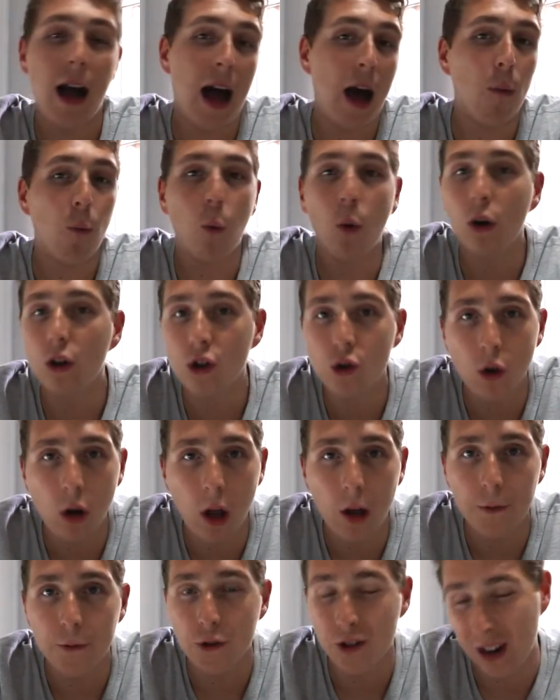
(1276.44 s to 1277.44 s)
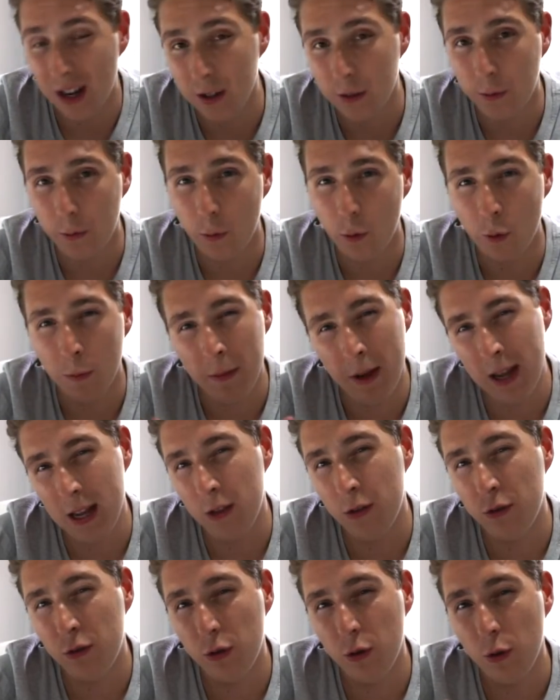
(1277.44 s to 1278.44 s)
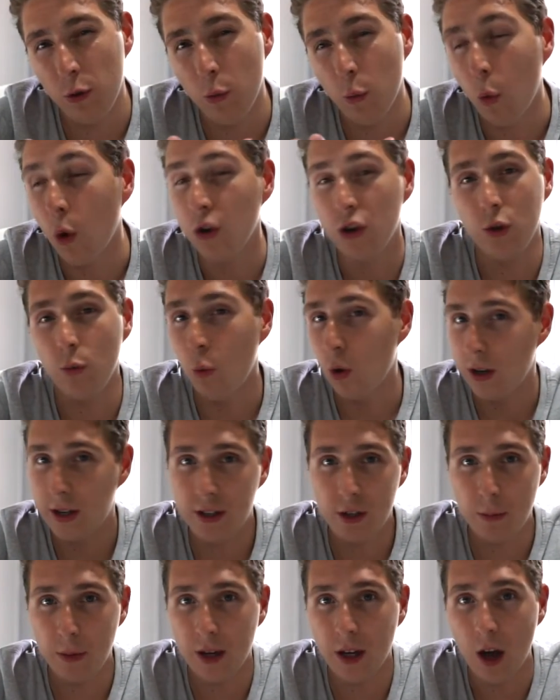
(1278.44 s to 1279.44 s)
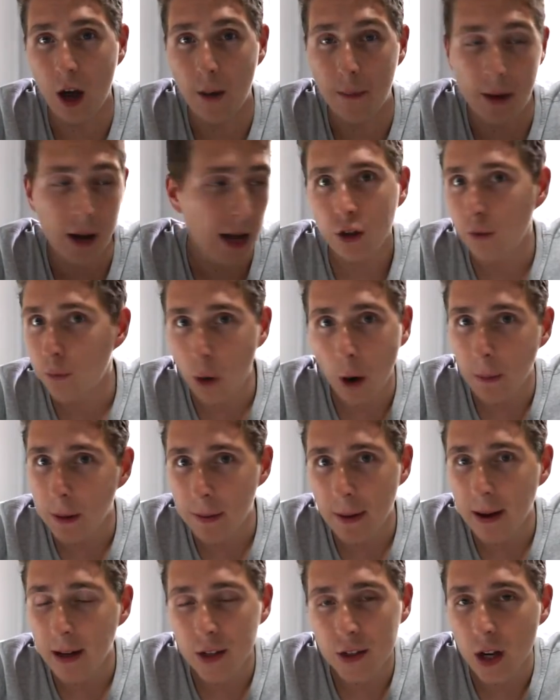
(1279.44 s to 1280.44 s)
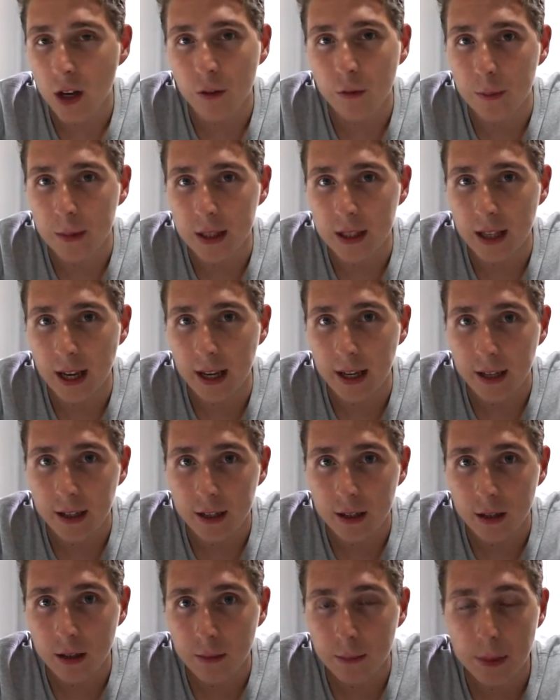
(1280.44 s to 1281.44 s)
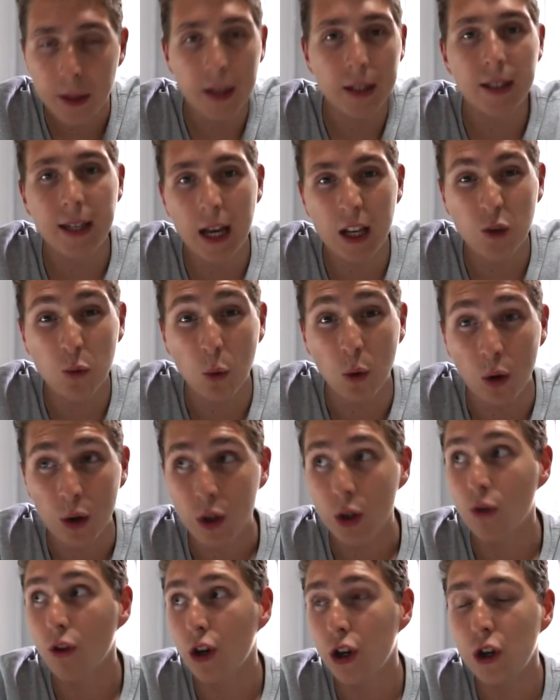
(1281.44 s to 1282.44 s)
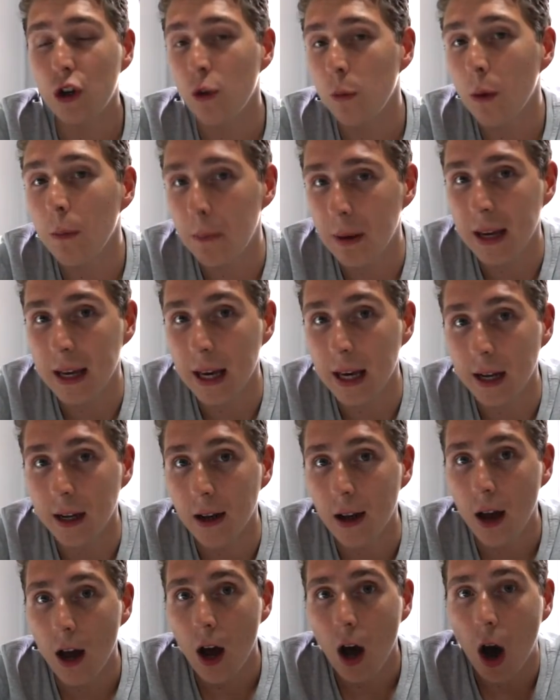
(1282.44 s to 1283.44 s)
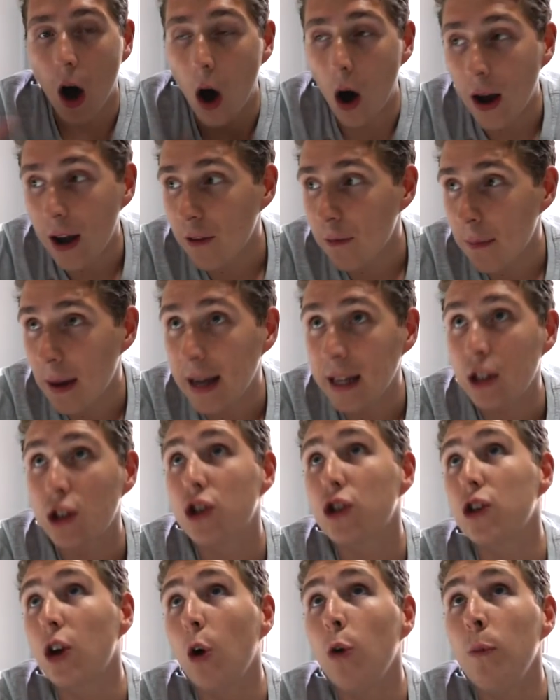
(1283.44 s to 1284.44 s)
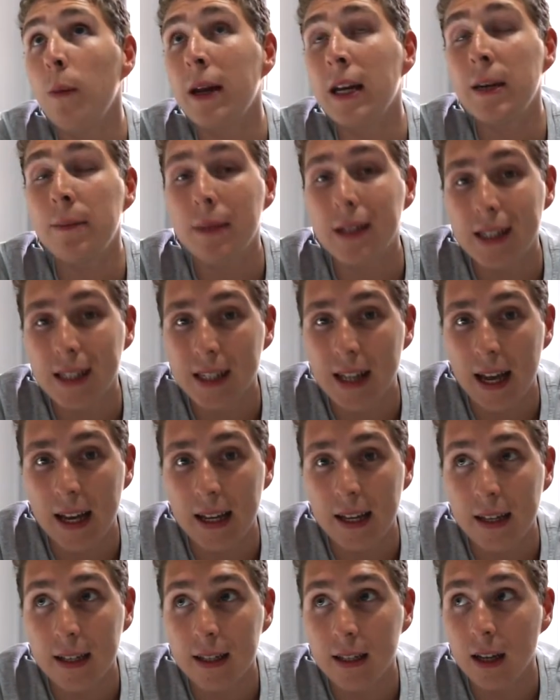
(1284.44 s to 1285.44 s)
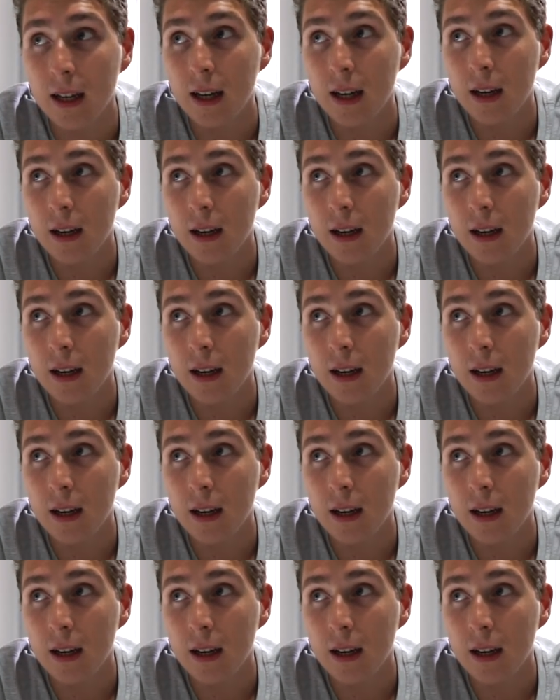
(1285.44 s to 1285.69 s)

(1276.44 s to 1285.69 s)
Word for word: and watch your life transform into what you want it to become. You've probably made a ton of mistakes because guess what? You're a human being. I have made so many mistakes,